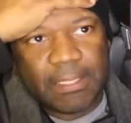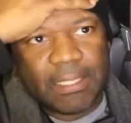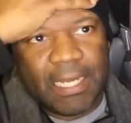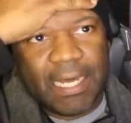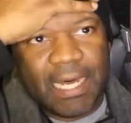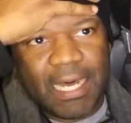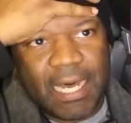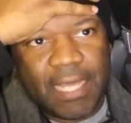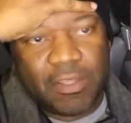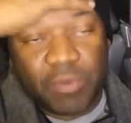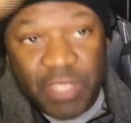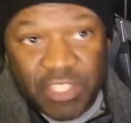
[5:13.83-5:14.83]

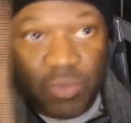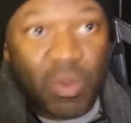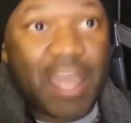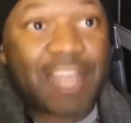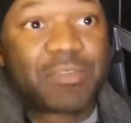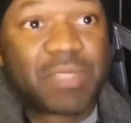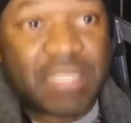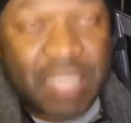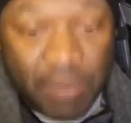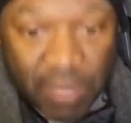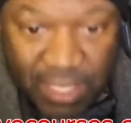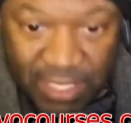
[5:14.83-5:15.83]
and the reason why is because
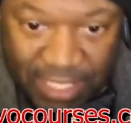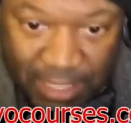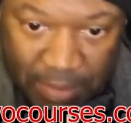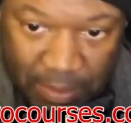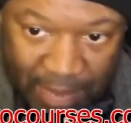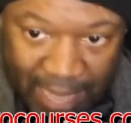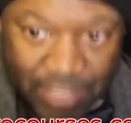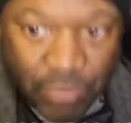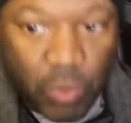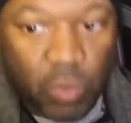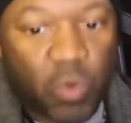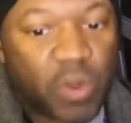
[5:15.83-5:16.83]
they were going to send me back to
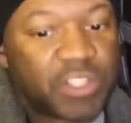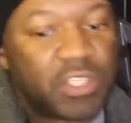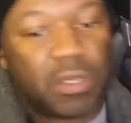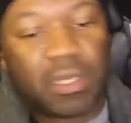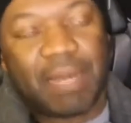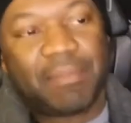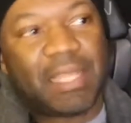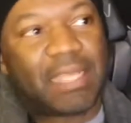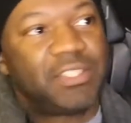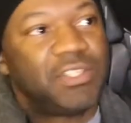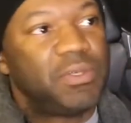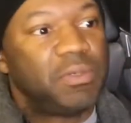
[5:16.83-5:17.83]
a war zone, and I'm
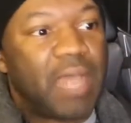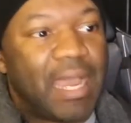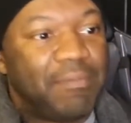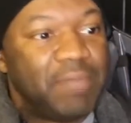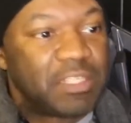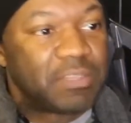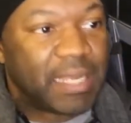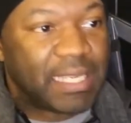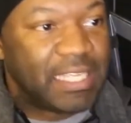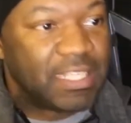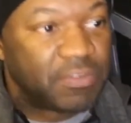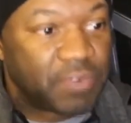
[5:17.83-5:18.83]
like, dude, I missed my
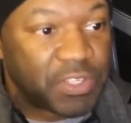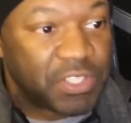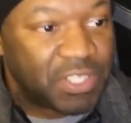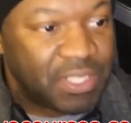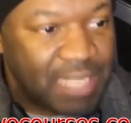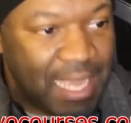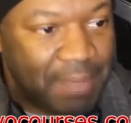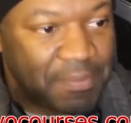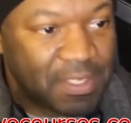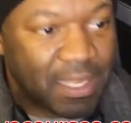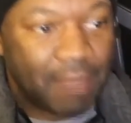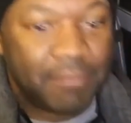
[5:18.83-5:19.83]
kid's first
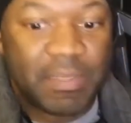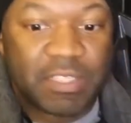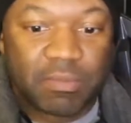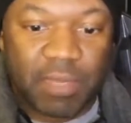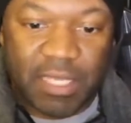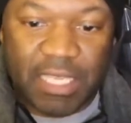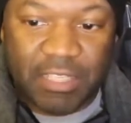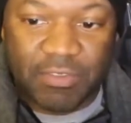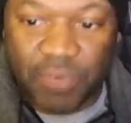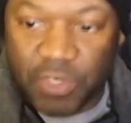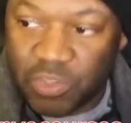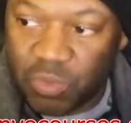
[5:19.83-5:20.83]
steps. I've missed my kid's
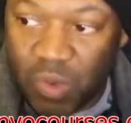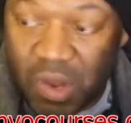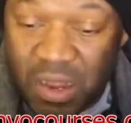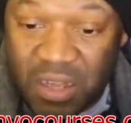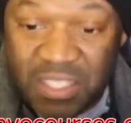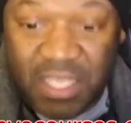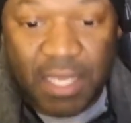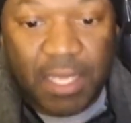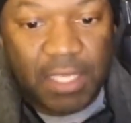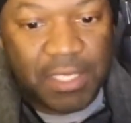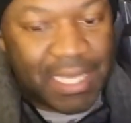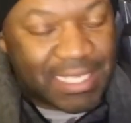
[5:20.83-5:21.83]
first words.
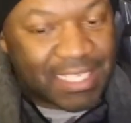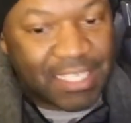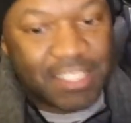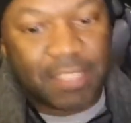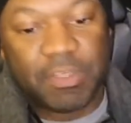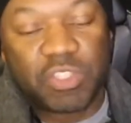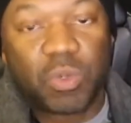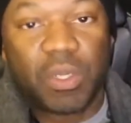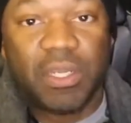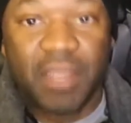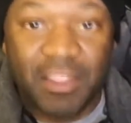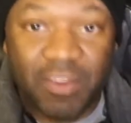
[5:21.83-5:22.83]
You guys are going to send me to
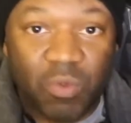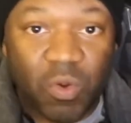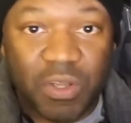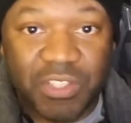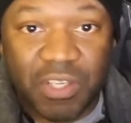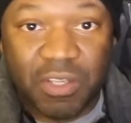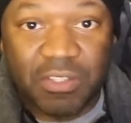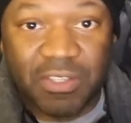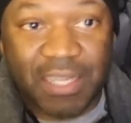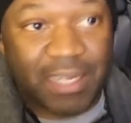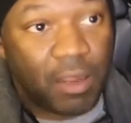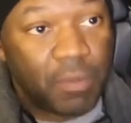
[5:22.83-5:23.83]
another war zone so I
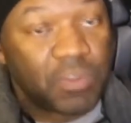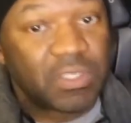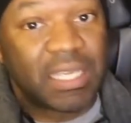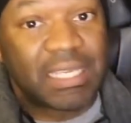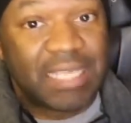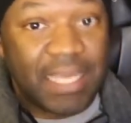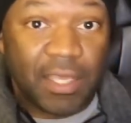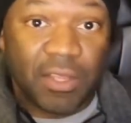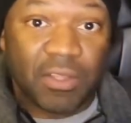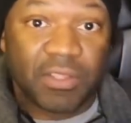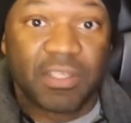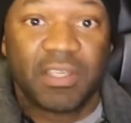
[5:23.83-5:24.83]
can almost get killed.